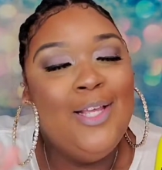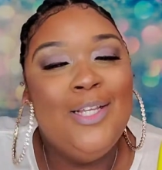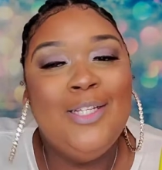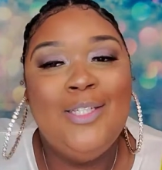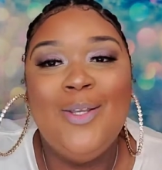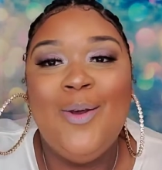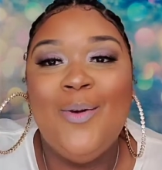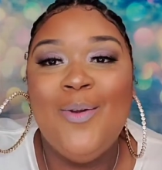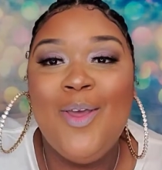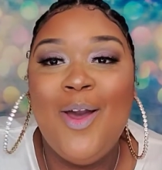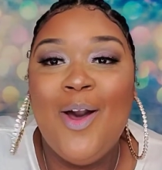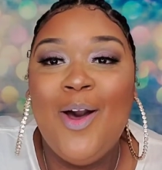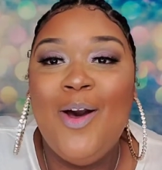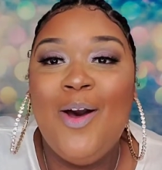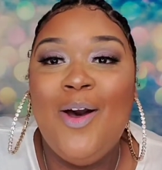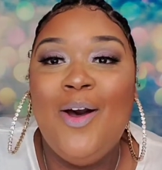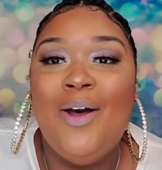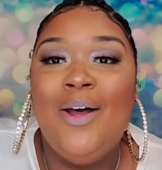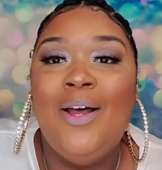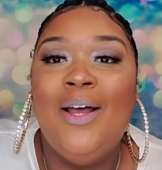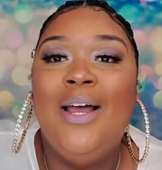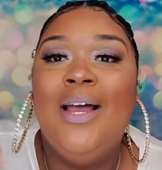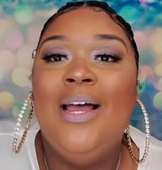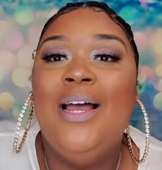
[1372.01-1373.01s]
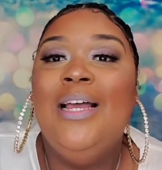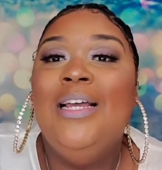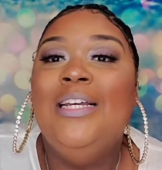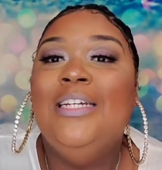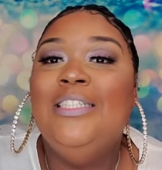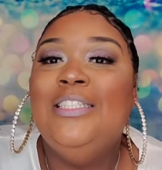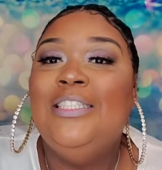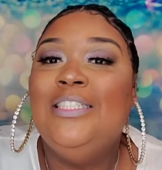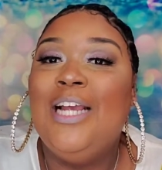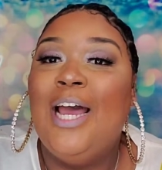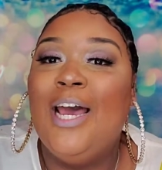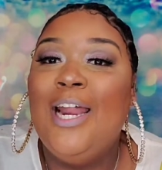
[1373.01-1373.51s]
So y'all,
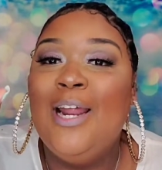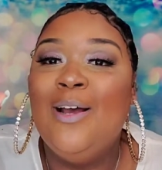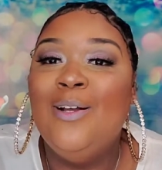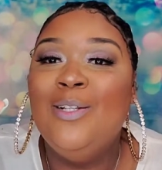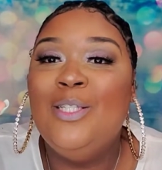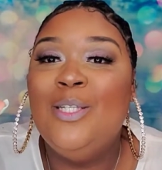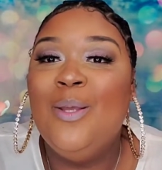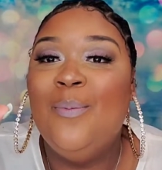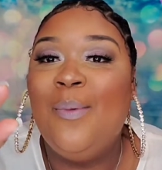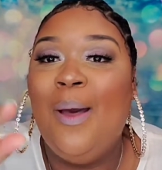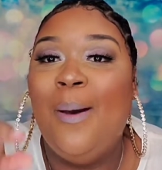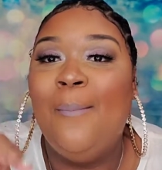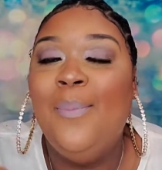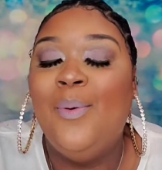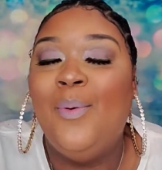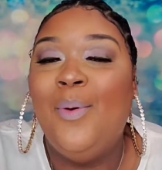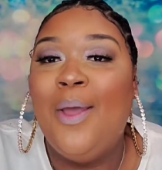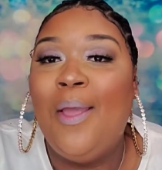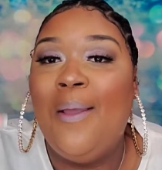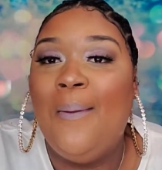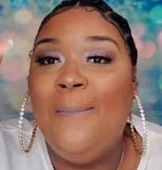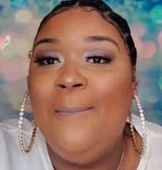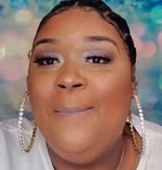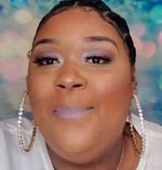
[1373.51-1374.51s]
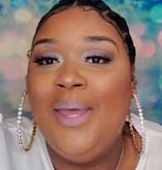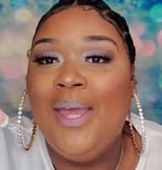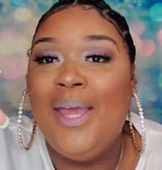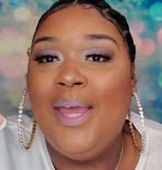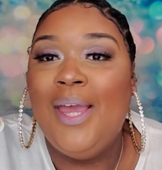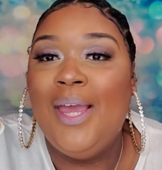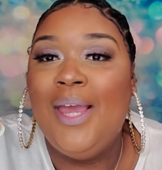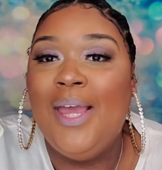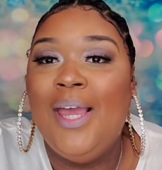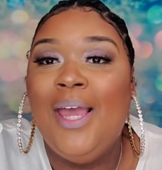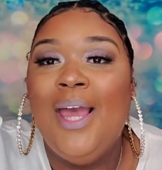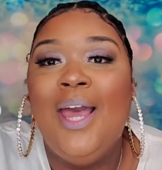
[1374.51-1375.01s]
shout out to my boy
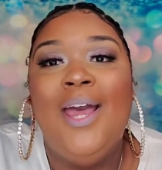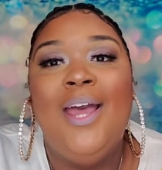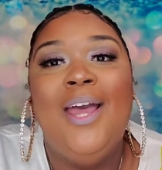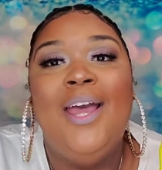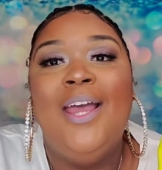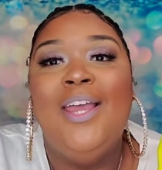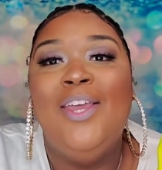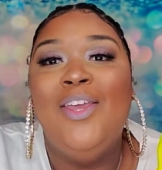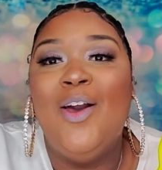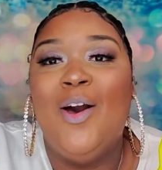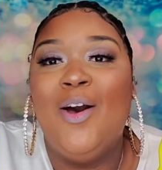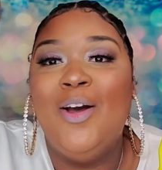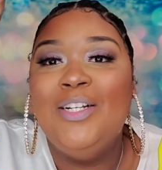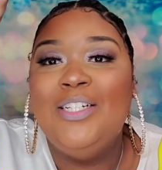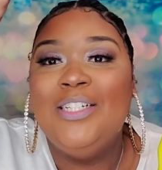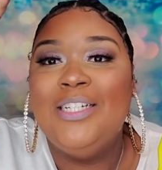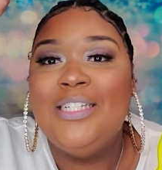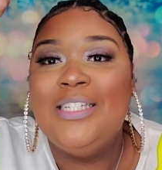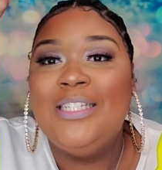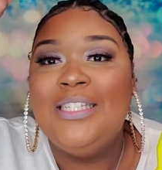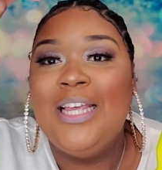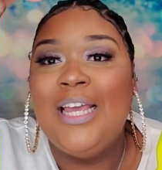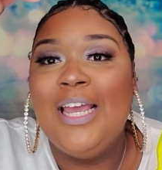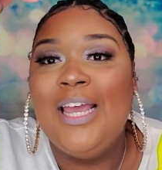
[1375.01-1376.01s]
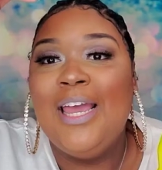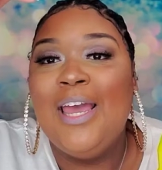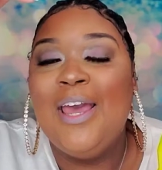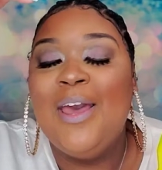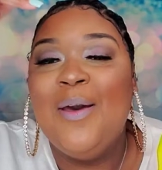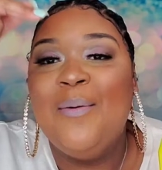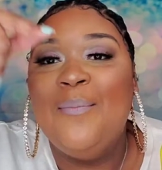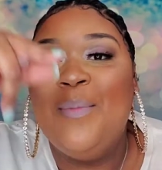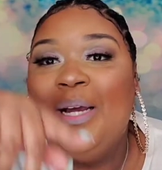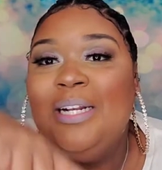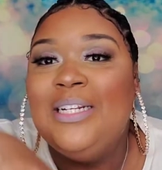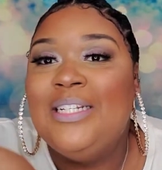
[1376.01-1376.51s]
B. Y'all just seen
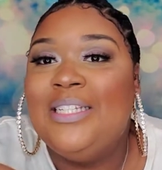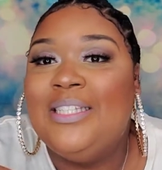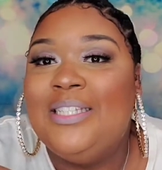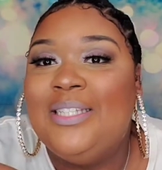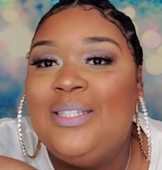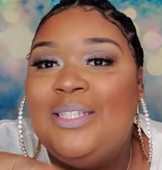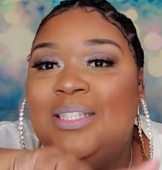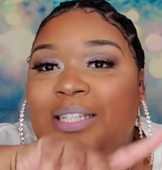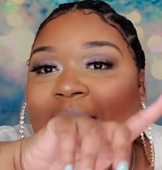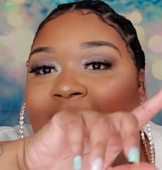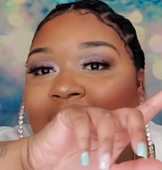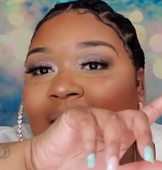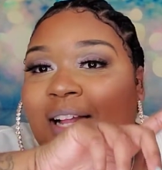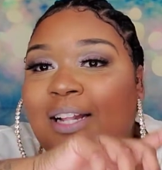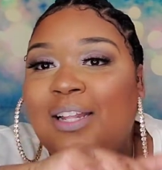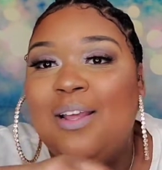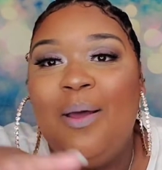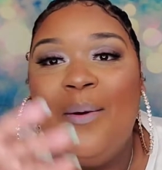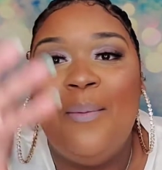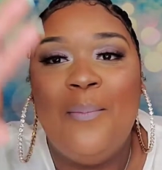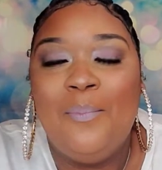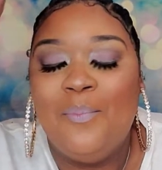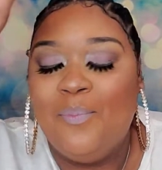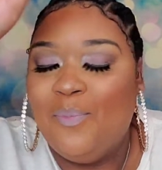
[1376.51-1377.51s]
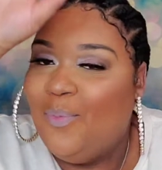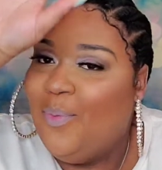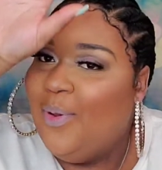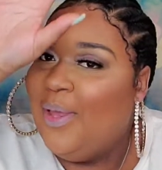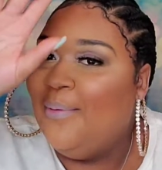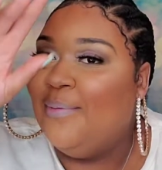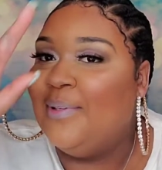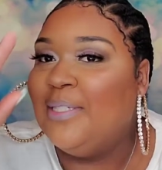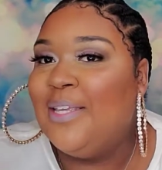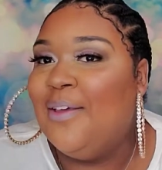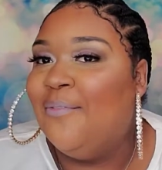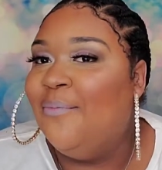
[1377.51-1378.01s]
him. I just tagged him when he
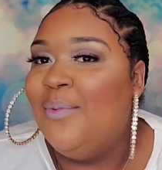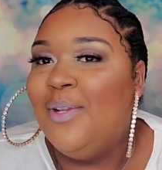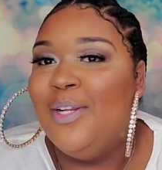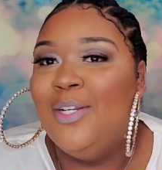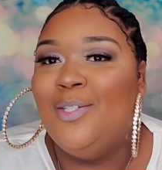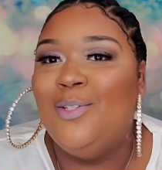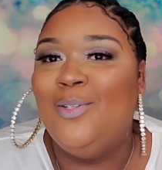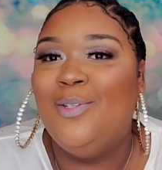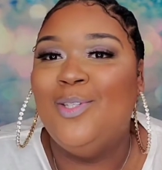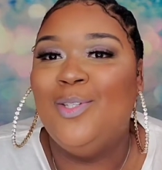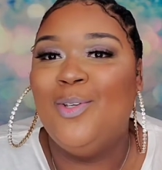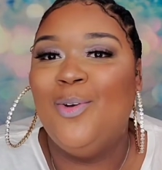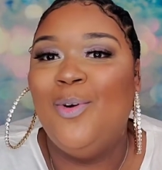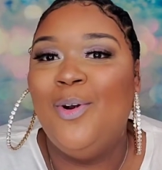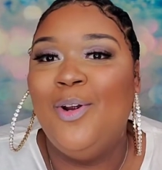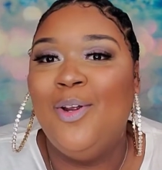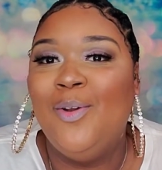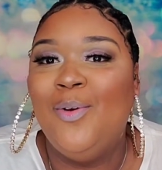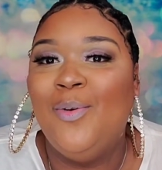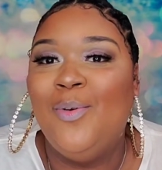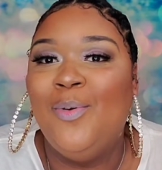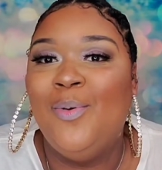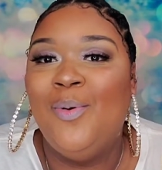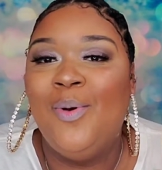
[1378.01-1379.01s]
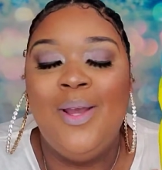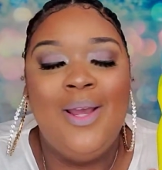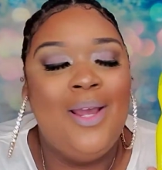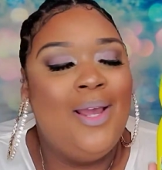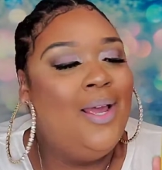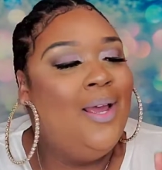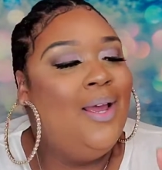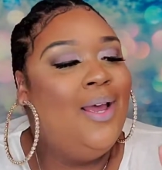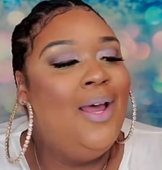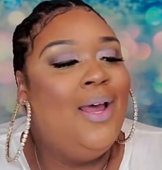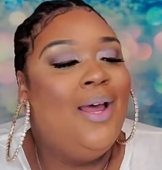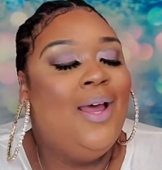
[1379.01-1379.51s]
was giving me this tutorial
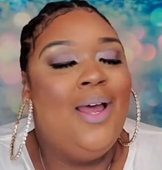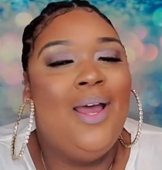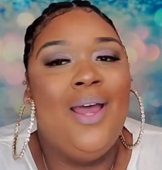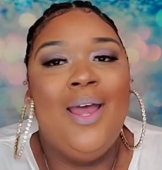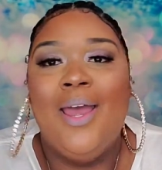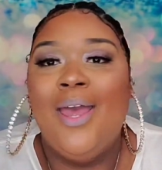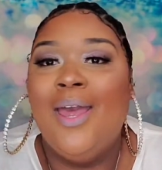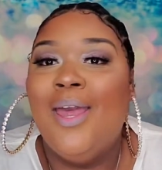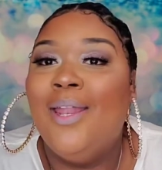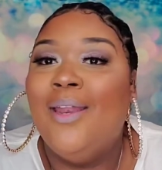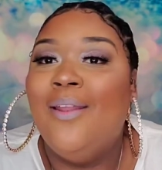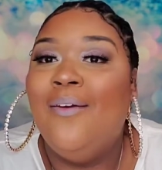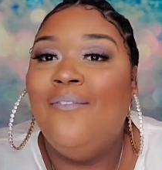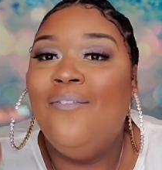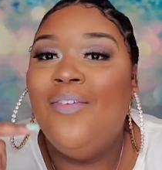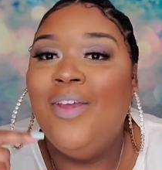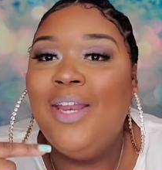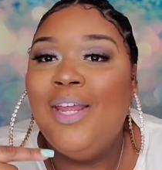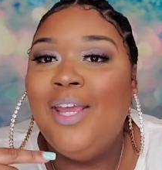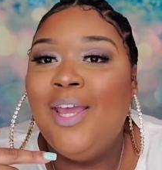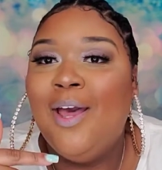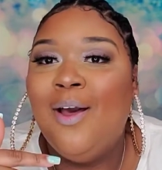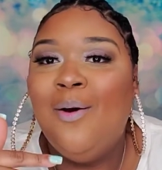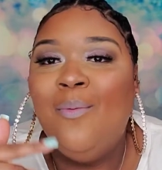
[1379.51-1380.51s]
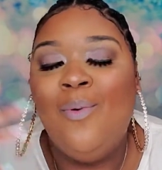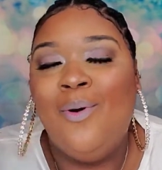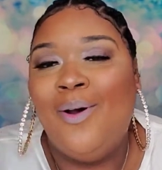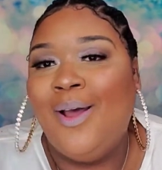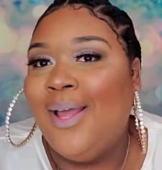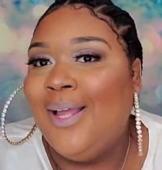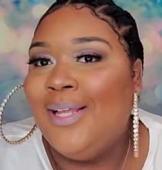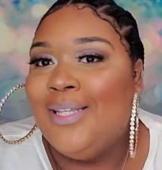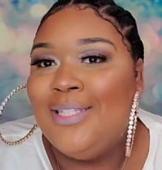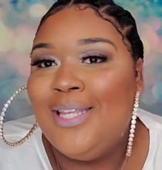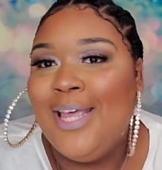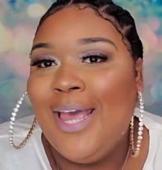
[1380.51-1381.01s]
in the video. Well, I
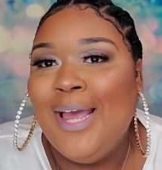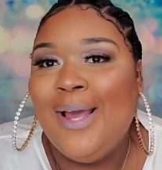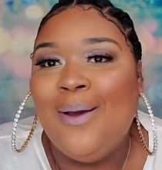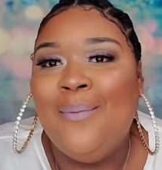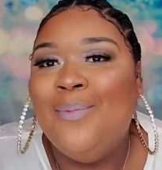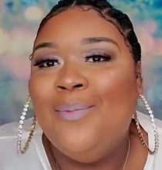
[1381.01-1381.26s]
ain't tagged him,